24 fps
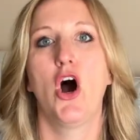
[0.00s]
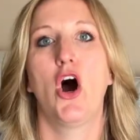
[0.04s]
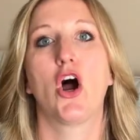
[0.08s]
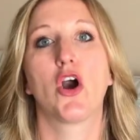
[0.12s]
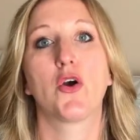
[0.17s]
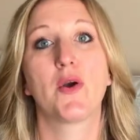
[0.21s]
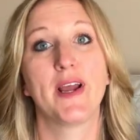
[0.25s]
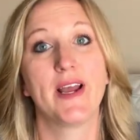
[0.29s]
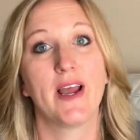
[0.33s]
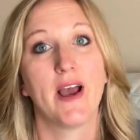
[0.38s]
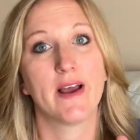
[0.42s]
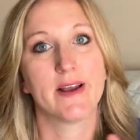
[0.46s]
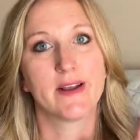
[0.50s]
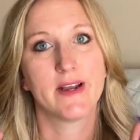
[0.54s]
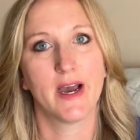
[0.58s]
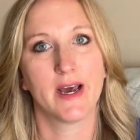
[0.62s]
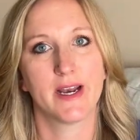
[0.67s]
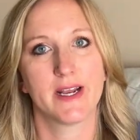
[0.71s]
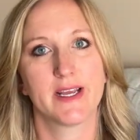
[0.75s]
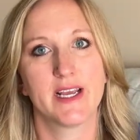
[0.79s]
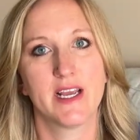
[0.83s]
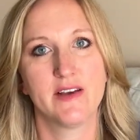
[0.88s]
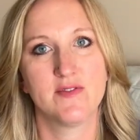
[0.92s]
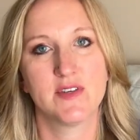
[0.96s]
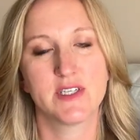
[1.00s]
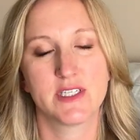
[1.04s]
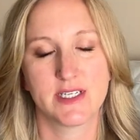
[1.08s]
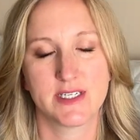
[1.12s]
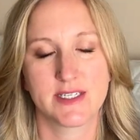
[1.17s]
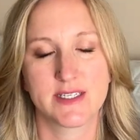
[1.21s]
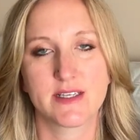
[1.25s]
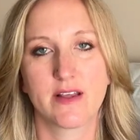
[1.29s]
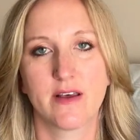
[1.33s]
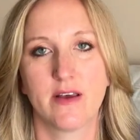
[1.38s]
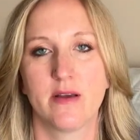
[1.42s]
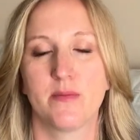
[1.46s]
All right, I gotta give a
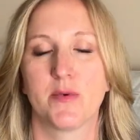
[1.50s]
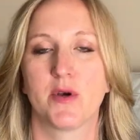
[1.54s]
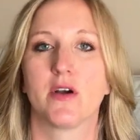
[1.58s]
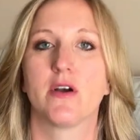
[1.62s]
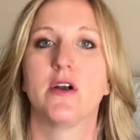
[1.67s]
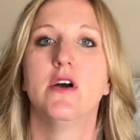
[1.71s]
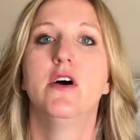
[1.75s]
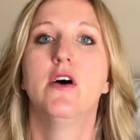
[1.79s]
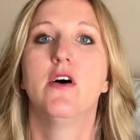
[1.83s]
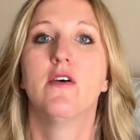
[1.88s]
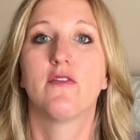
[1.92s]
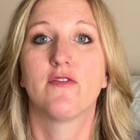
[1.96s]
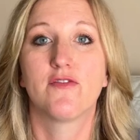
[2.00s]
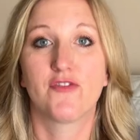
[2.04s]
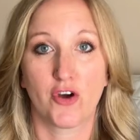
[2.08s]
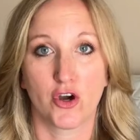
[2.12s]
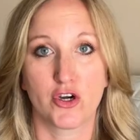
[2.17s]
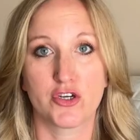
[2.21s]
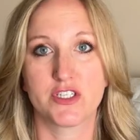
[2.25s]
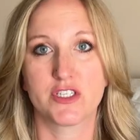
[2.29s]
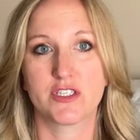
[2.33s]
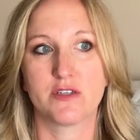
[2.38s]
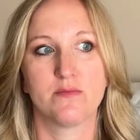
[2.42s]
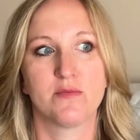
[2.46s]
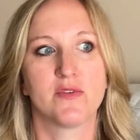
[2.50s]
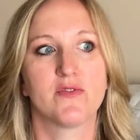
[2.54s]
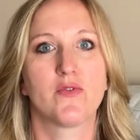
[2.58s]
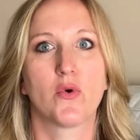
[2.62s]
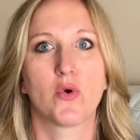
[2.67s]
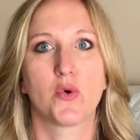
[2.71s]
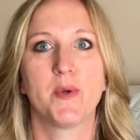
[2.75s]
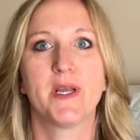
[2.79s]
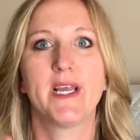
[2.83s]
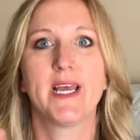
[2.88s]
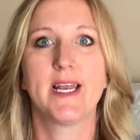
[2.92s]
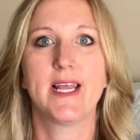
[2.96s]
disclaimer first
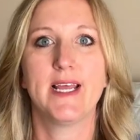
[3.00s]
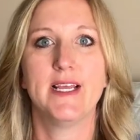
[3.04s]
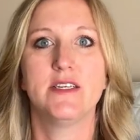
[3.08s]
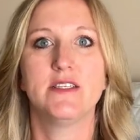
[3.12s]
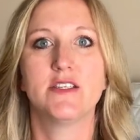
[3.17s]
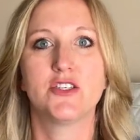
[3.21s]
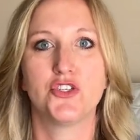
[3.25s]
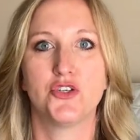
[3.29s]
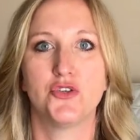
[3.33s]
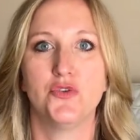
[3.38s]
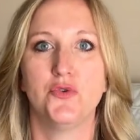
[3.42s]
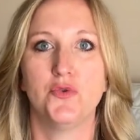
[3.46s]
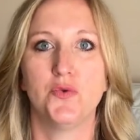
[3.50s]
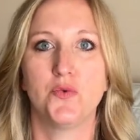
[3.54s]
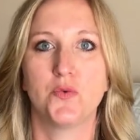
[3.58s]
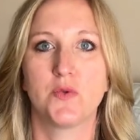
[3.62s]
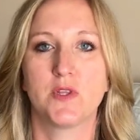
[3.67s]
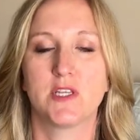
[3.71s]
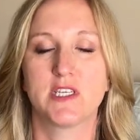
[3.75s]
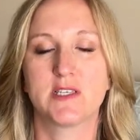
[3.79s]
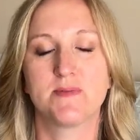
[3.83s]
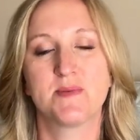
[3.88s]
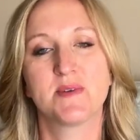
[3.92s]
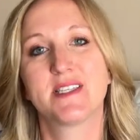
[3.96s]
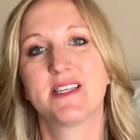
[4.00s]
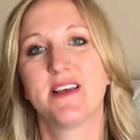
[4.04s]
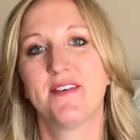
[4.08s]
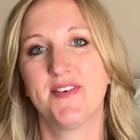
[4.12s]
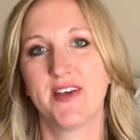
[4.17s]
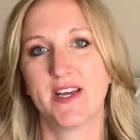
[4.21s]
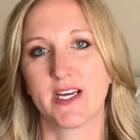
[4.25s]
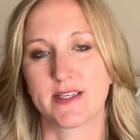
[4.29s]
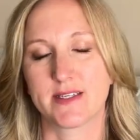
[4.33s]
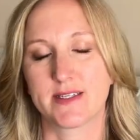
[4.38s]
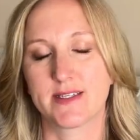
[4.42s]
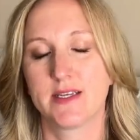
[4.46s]
before we get into the
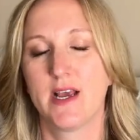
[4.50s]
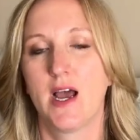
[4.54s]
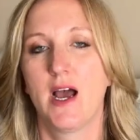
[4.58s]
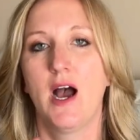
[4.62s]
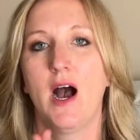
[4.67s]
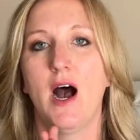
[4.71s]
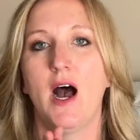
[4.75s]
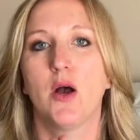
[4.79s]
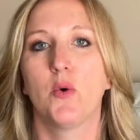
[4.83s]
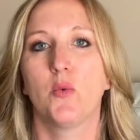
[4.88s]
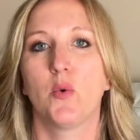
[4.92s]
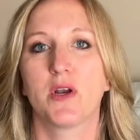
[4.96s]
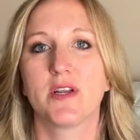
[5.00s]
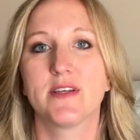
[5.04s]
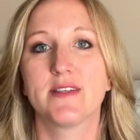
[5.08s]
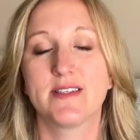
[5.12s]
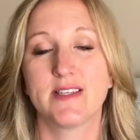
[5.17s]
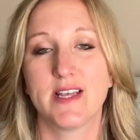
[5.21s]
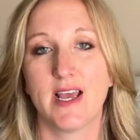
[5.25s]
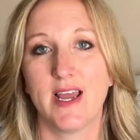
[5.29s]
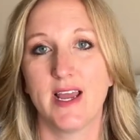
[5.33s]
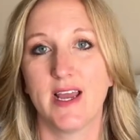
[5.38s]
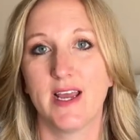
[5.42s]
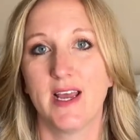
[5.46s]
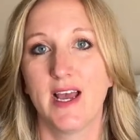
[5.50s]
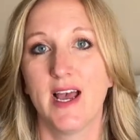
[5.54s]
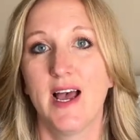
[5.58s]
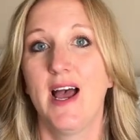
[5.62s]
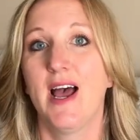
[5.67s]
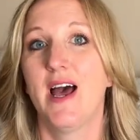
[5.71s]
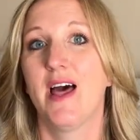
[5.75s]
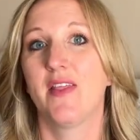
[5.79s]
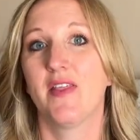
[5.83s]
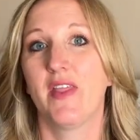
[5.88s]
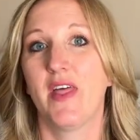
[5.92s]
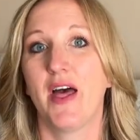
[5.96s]
specifics. I wanna say
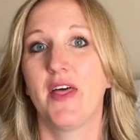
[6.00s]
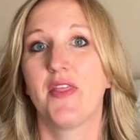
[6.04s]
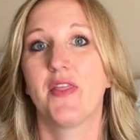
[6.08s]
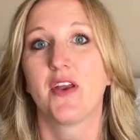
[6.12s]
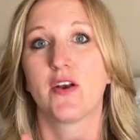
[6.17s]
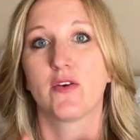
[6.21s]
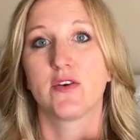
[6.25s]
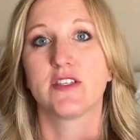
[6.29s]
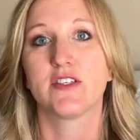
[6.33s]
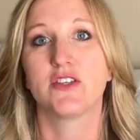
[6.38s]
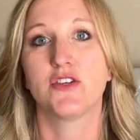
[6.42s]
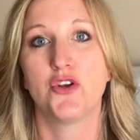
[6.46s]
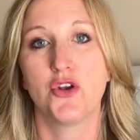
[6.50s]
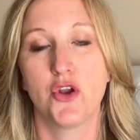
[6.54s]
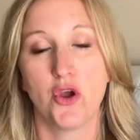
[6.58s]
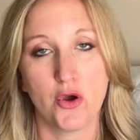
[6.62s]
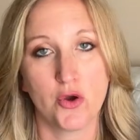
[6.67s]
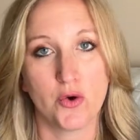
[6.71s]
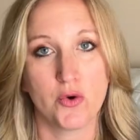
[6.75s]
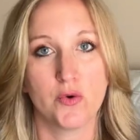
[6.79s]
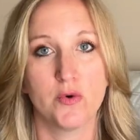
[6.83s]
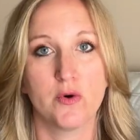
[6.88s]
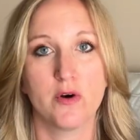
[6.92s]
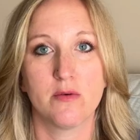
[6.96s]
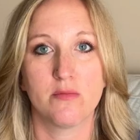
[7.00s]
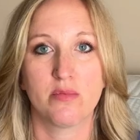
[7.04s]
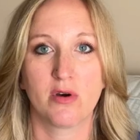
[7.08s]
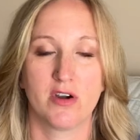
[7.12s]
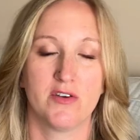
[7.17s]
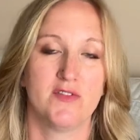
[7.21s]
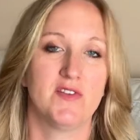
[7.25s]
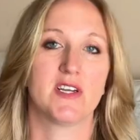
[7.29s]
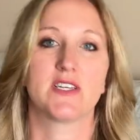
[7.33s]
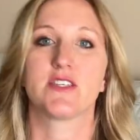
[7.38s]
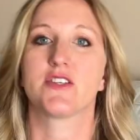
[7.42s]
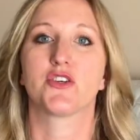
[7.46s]
that there is no
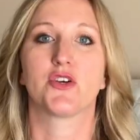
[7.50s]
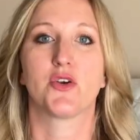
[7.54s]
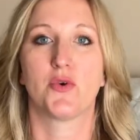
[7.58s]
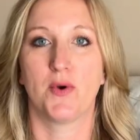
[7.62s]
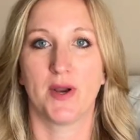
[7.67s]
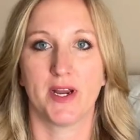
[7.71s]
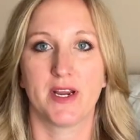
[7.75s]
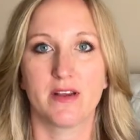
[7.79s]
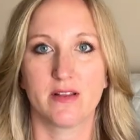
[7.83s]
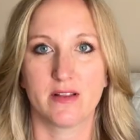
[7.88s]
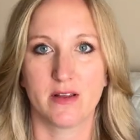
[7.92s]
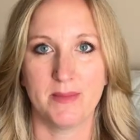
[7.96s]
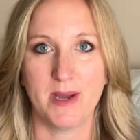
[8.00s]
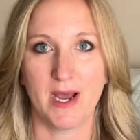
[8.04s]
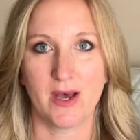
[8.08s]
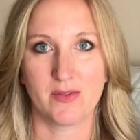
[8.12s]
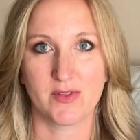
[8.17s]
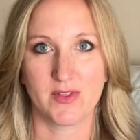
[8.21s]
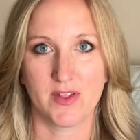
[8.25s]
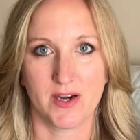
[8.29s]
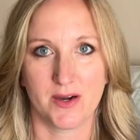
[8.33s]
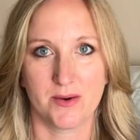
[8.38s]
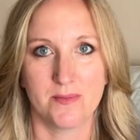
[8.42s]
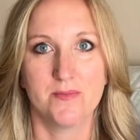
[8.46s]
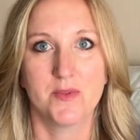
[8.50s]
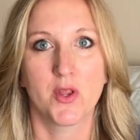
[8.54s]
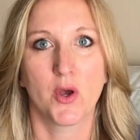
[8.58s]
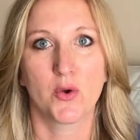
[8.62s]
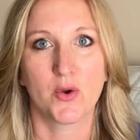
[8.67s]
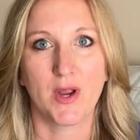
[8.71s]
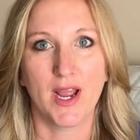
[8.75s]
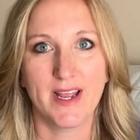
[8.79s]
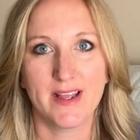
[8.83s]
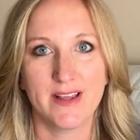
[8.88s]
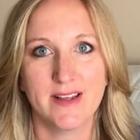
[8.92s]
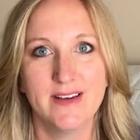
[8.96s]
perfect curriculum out there,
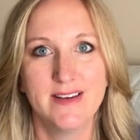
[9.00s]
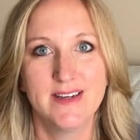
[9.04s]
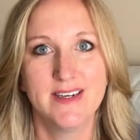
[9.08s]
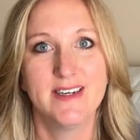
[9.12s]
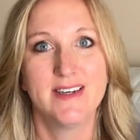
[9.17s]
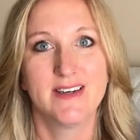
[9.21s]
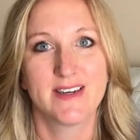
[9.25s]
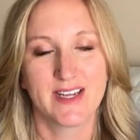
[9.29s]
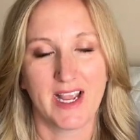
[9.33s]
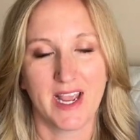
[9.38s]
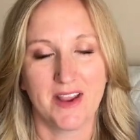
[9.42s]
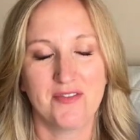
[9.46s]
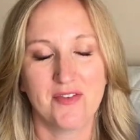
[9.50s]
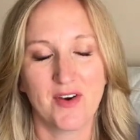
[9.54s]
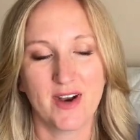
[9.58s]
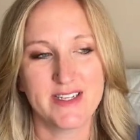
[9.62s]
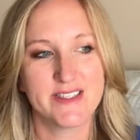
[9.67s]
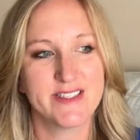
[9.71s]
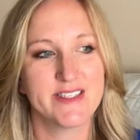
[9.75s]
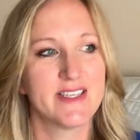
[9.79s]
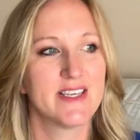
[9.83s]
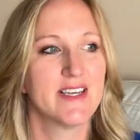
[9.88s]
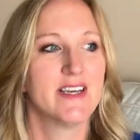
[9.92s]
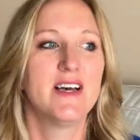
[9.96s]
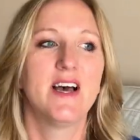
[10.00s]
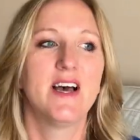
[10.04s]
okay? Okay, friends?